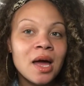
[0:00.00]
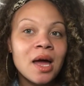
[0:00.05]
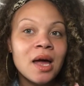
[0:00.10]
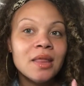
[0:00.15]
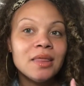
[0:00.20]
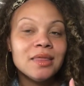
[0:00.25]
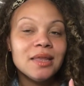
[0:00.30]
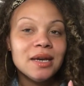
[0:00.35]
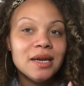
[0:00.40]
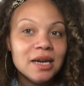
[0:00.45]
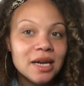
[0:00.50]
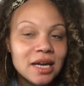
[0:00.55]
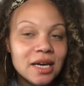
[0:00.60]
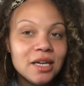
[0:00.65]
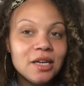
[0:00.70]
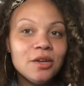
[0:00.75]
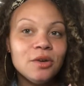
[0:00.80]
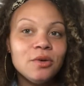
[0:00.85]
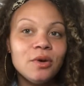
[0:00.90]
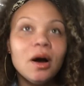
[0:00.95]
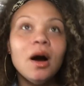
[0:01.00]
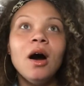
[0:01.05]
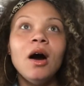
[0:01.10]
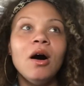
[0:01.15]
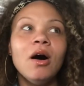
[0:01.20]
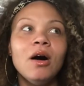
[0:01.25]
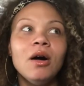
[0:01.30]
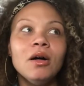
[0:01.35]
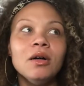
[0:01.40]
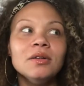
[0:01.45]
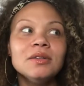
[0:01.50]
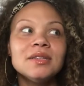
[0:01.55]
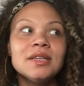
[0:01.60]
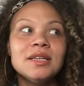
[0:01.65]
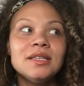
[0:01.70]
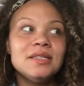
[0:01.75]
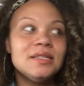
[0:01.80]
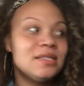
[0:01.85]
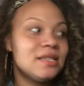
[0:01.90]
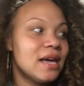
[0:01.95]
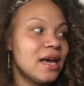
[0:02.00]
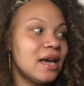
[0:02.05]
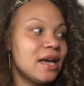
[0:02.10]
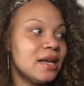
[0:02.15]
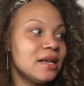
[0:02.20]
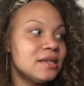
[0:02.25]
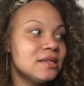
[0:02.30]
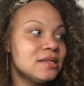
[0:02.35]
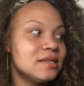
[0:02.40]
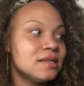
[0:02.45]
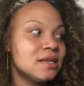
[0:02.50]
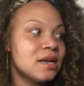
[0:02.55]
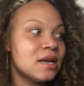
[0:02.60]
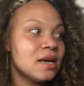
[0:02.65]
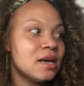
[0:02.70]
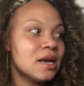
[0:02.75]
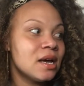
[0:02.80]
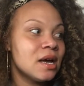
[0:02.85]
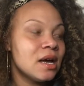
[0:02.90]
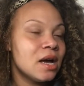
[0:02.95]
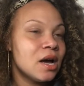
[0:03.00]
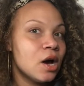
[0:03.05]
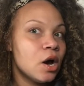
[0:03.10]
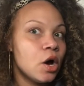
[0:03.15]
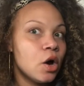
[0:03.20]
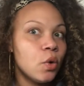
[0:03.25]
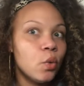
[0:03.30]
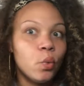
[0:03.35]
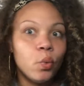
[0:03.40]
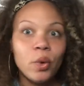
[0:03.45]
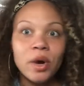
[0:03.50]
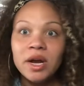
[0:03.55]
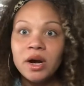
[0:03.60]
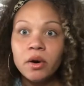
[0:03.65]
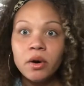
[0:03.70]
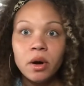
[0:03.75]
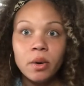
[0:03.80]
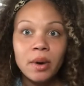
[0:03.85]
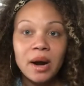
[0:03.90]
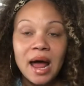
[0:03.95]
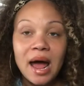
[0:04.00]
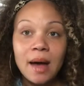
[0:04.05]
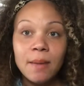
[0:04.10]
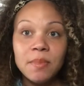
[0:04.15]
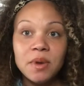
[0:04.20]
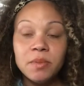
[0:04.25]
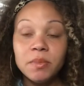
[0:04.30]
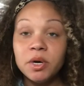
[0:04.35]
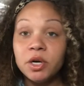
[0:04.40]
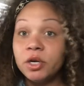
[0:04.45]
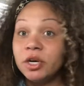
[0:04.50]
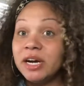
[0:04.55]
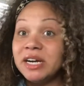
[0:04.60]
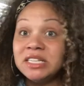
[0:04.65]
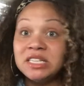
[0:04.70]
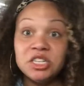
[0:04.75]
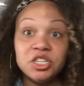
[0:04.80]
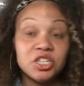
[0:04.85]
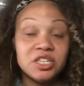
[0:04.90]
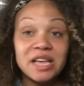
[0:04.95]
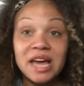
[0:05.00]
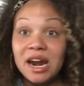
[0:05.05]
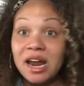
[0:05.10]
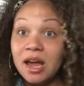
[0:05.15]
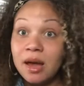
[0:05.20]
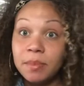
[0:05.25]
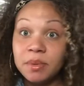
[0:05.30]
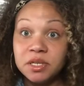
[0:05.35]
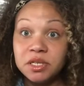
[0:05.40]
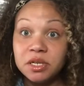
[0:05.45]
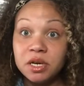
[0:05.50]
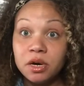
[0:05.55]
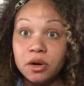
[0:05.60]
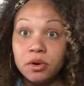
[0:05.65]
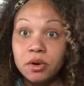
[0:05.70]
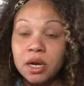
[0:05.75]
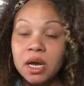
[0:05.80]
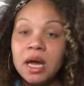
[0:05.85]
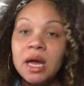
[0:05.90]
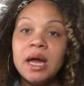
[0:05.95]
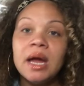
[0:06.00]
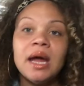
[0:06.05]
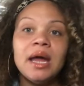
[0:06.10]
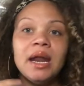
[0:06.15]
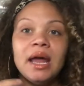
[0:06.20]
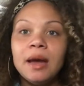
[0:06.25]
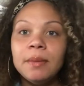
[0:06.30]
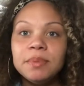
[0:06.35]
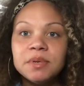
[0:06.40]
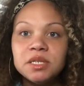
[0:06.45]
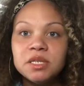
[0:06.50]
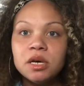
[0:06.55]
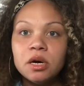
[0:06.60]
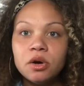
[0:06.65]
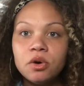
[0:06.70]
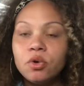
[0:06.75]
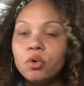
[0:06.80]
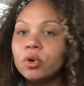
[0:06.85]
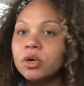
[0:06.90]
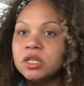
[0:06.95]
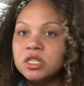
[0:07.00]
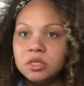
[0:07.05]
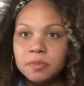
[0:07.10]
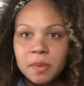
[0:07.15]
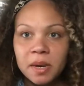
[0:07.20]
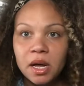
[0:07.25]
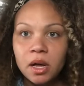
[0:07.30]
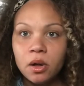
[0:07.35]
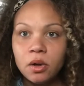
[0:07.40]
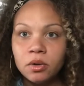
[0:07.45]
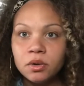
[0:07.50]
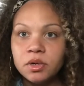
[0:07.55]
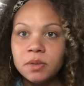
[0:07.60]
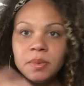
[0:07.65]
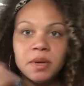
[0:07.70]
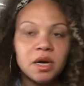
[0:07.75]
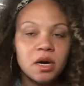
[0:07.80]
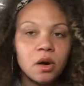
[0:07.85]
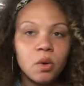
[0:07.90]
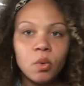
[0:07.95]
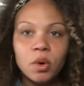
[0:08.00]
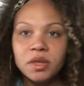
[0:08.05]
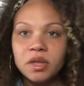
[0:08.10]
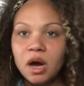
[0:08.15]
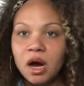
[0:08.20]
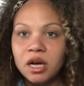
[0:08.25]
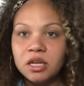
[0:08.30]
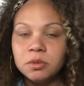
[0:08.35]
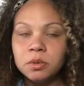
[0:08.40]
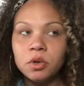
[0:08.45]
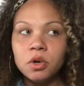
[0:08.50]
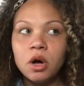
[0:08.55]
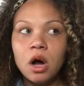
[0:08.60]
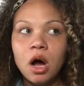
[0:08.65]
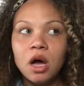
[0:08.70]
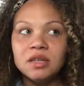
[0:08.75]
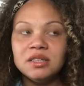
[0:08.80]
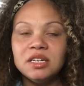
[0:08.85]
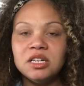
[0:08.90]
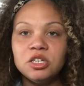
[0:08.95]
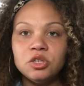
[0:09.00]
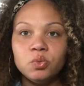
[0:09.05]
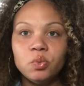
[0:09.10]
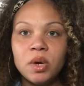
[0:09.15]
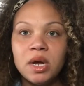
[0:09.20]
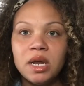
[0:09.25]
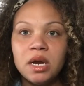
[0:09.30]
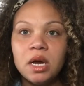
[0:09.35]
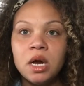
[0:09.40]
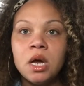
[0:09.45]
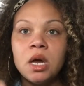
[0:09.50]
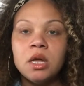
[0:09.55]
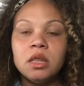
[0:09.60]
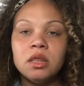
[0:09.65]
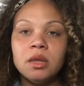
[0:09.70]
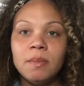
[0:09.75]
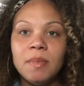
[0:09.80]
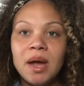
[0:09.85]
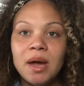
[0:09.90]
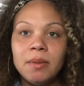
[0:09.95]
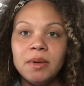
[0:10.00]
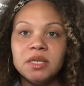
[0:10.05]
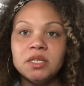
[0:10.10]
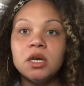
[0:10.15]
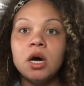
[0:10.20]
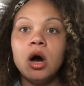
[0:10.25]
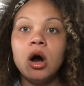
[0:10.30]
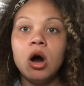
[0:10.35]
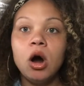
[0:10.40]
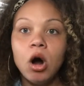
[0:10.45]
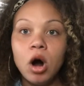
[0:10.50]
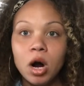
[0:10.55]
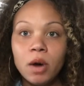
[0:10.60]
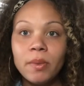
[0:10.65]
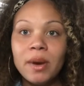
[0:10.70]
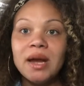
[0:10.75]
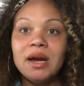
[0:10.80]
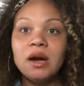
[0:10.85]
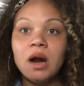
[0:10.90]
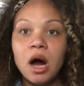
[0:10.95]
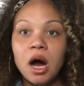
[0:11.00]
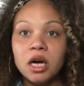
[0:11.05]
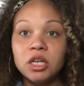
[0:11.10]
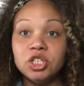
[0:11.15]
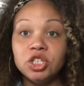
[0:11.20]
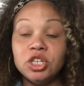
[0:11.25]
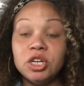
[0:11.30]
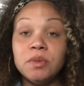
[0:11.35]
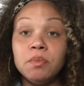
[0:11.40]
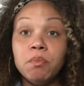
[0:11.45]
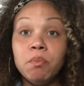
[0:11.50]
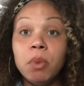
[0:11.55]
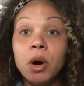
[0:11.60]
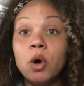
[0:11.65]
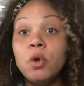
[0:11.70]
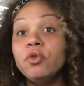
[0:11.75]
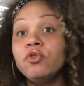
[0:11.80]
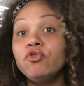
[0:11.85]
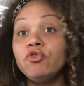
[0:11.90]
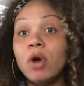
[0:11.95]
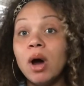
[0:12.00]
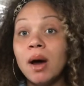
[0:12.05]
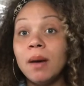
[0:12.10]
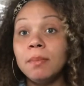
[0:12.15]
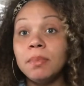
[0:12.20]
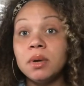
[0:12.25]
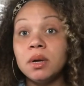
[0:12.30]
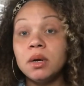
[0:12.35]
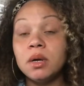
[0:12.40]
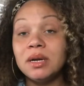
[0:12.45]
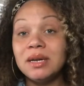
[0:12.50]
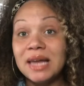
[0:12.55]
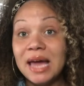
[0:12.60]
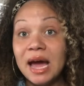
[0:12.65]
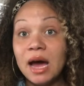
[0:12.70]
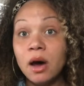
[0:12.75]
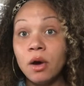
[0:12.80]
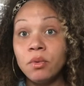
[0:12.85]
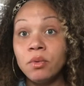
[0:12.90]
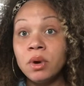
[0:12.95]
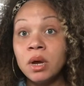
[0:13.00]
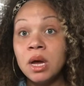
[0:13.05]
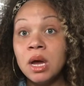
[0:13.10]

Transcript: The NICU calls and says, we don't know what happened, but Grayson just had an episode. An episode, or a spell, depending on what the hospital calls it, is when the baby's heart rate and oxygen both drop down.